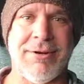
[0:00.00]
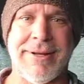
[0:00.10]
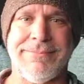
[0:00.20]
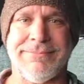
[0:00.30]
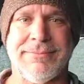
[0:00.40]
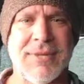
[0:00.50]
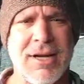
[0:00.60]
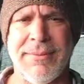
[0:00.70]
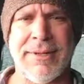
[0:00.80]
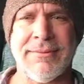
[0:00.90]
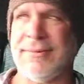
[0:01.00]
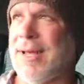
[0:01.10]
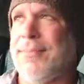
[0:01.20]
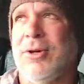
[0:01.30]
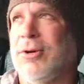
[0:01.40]
want it. You know what I mean?
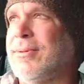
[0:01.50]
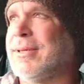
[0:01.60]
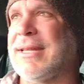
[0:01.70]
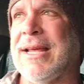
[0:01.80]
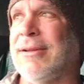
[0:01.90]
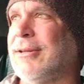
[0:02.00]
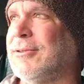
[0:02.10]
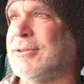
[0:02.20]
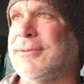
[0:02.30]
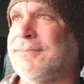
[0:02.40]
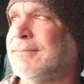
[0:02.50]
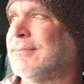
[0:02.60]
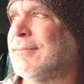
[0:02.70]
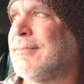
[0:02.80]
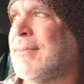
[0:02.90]
I'm cool with the downloads.
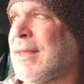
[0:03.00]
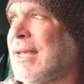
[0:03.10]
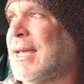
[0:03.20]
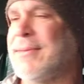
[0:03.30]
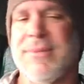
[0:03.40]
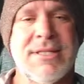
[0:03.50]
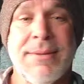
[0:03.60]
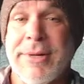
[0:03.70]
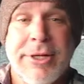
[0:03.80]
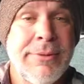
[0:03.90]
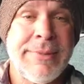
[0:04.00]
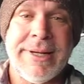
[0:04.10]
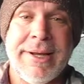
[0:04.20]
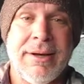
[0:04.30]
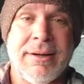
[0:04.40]
Give me something to do on my
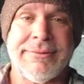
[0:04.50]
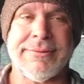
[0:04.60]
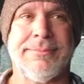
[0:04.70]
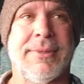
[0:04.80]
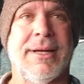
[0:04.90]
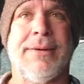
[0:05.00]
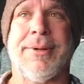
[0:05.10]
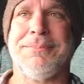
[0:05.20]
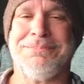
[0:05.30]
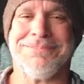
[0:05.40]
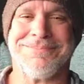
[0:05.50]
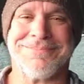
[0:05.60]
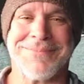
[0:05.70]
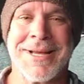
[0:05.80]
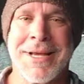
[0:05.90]
day off. But anyway,
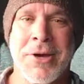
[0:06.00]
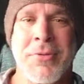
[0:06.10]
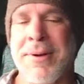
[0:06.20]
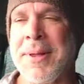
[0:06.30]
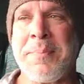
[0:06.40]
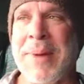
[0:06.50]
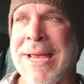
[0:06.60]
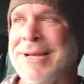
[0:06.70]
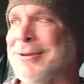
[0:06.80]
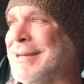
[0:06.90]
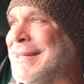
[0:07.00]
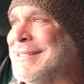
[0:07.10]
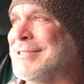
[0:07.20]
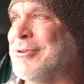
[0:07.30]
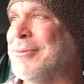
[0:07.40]
I'm not painting or
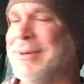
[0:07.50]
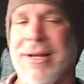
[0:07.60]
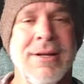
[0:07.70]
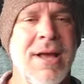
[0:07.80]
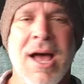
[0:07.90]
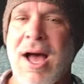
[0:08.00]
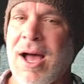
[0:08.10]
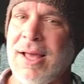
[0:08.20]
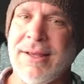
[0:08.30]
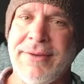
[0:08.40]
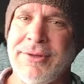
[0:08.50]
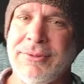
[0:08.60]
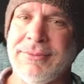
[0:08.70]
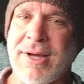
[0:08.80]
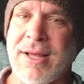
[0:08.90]
getting stormed on. I love
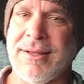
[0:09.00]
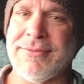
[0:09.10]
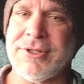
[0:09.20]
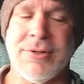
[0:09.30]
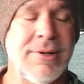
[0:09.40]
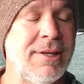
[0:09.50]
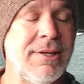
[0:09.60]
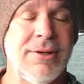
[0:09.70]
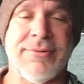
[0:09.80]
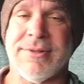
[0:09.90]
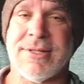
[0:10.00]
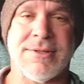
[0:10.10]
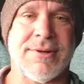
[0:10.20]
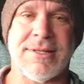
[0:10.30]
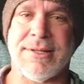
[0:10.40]
you, God loves you, and the universe
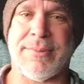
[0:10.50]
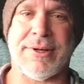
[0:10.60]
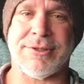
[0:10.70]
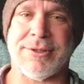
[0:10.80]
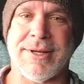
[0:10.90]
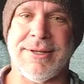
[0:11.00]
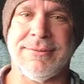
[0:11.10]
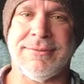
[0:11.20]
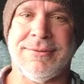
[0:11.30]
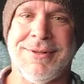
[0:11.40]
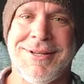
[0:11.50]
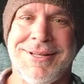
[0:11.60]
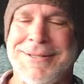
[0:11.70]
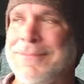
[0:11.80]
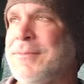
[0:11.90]
is crazy about you, okay?
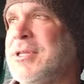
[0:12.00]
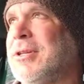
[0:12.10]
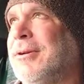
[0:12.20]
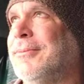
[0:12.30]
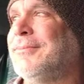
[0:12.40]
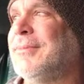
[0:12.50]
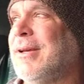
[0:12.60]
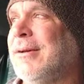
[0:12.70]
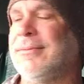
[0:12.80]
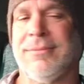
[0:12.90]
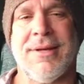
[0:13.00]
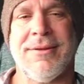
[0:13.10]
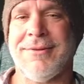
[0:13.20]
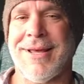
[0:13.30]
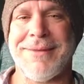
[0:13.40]
So, yeah,
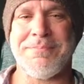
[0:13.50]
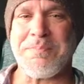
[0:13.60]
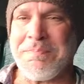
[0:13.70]
other than that,